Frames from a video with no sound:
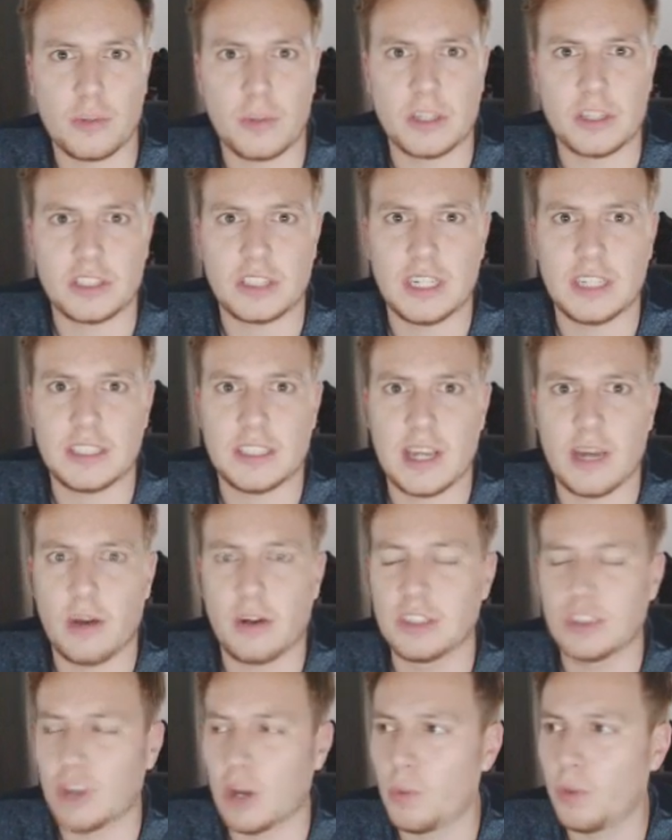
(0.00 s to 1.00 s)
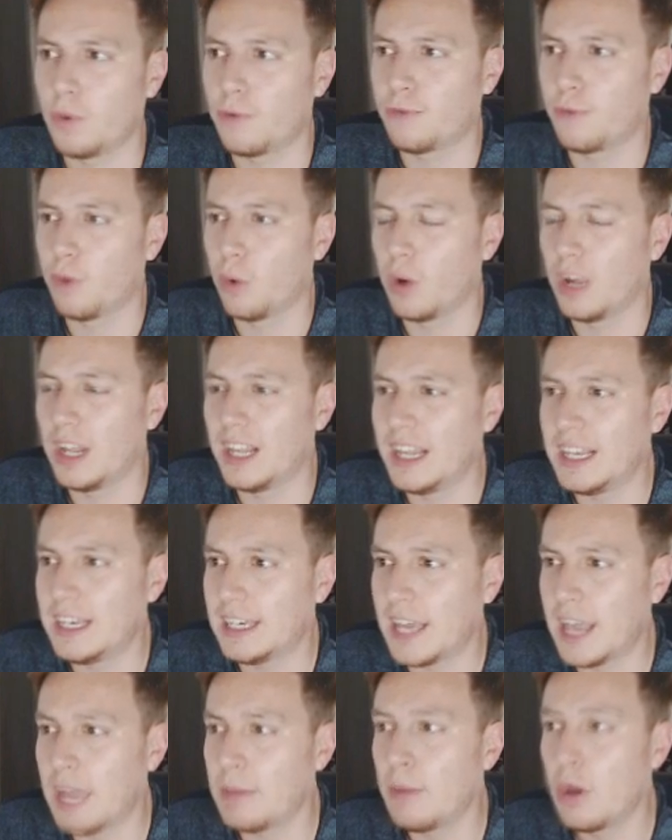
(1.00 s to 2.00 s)
in as much detail as I would for a
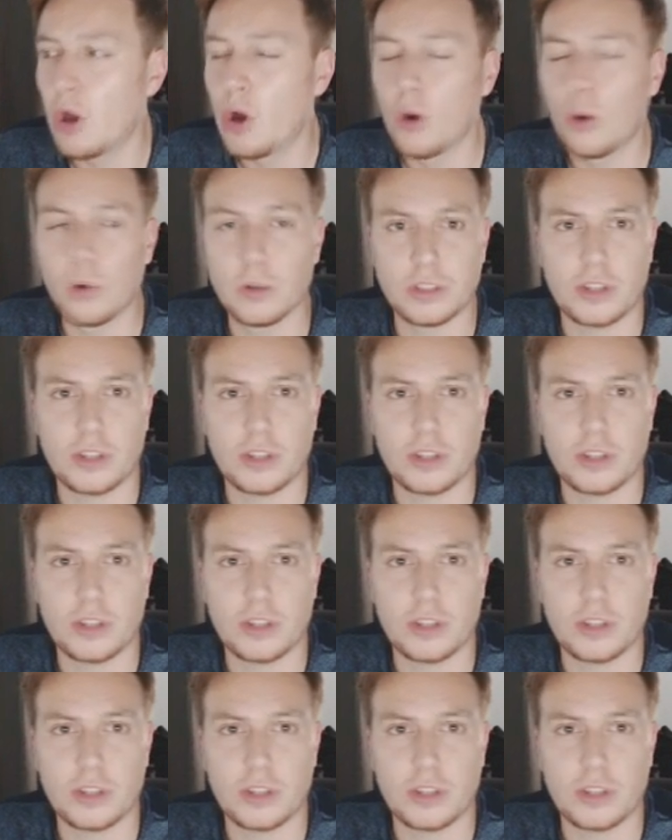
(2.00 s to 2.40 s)
league game.